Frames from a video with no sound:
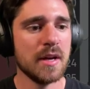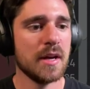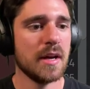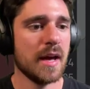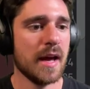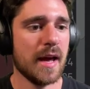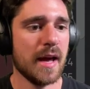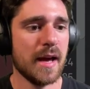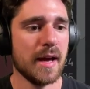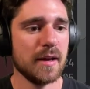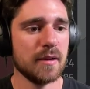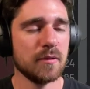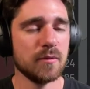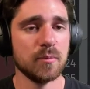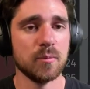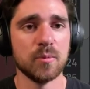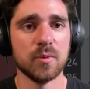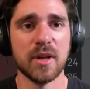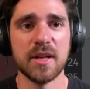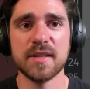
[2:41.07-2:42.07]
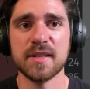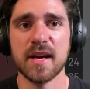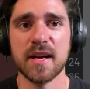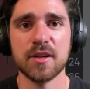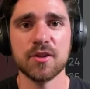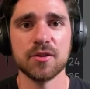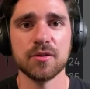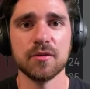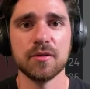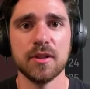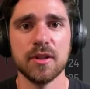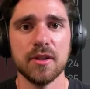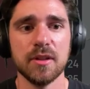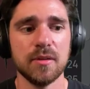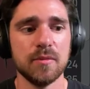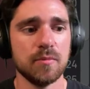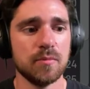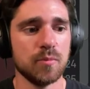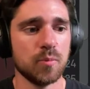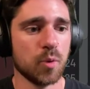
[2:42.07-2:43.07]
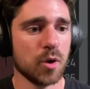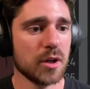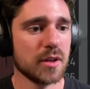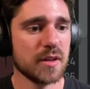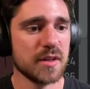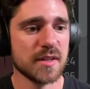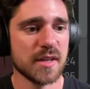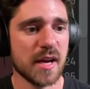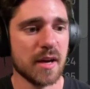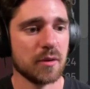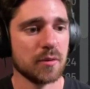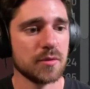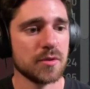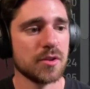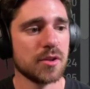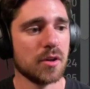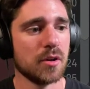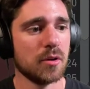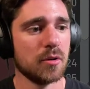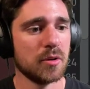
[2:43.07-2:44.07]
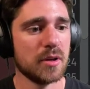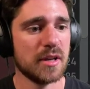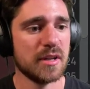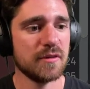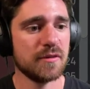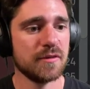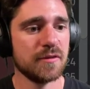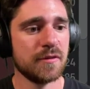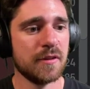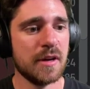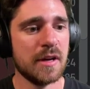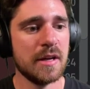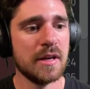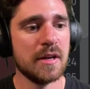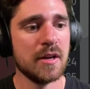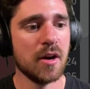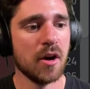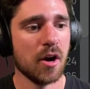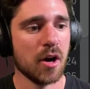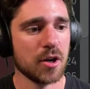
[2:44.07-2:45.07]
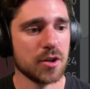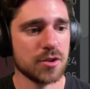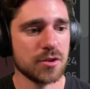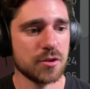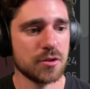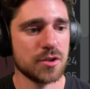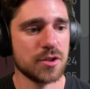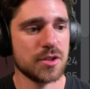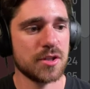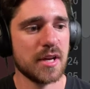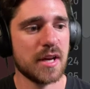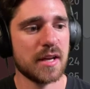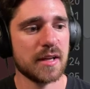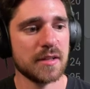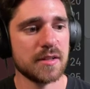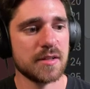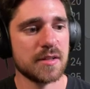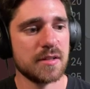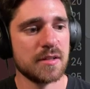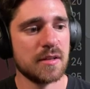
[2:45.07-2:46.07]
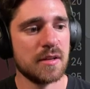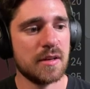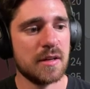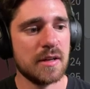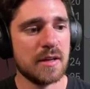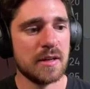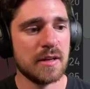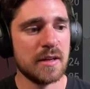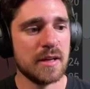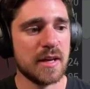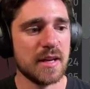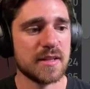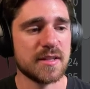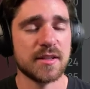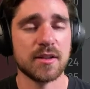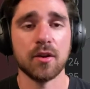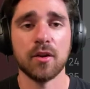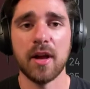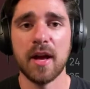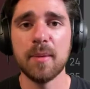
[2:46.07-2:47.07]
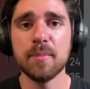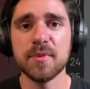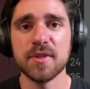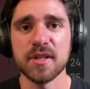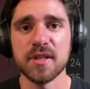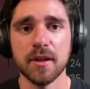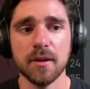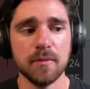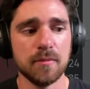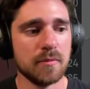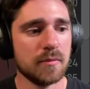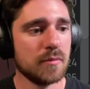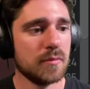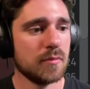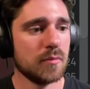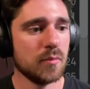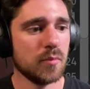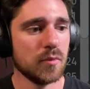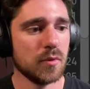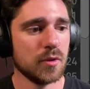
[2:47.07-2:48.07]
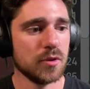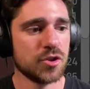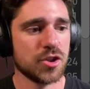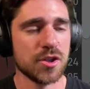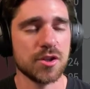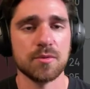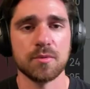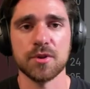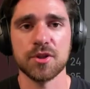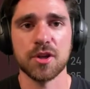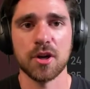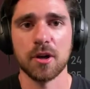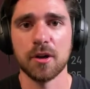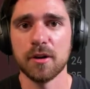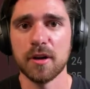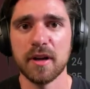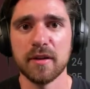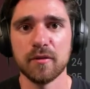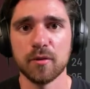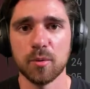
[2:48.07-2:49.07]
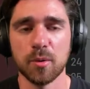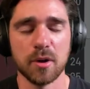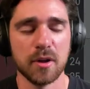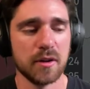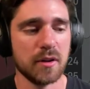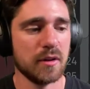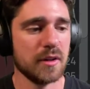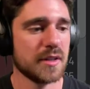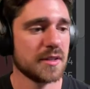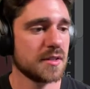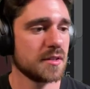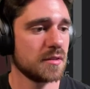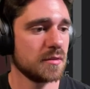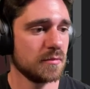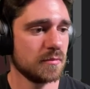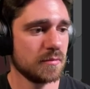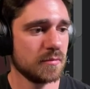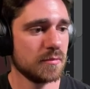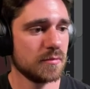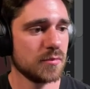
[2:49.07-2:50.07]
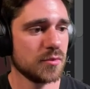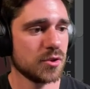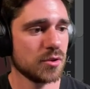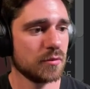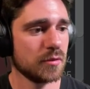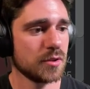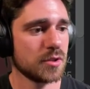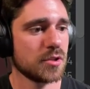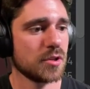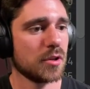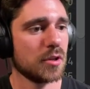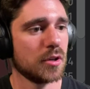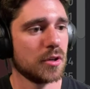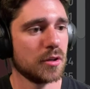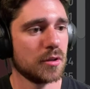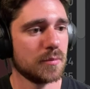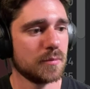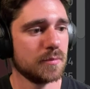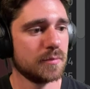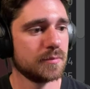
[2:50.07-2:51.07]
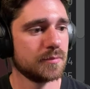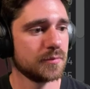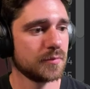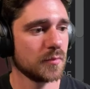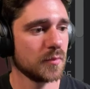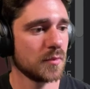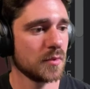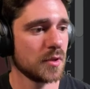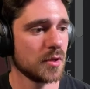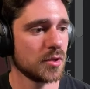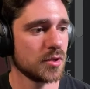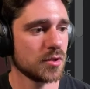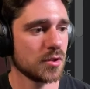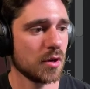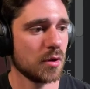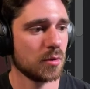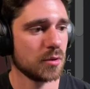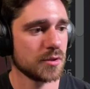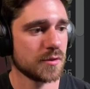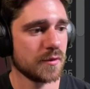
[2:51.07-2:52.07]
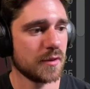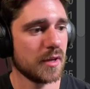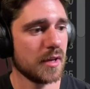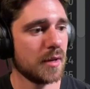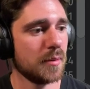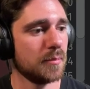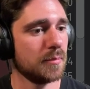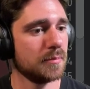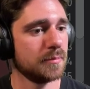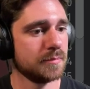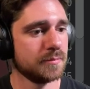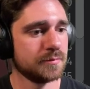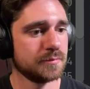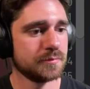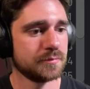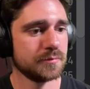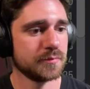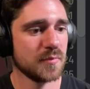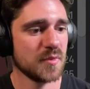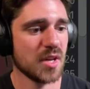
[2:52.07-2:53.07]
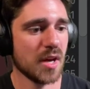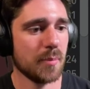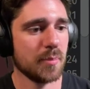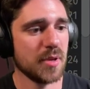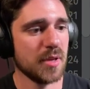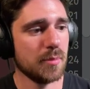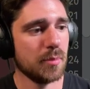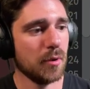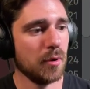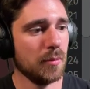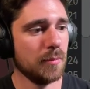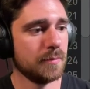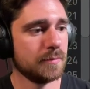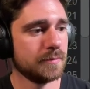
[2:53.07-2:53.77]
And let's actually work this out. So if our search text is still empty, just return everyone in the list. So return Star Wars VM dot people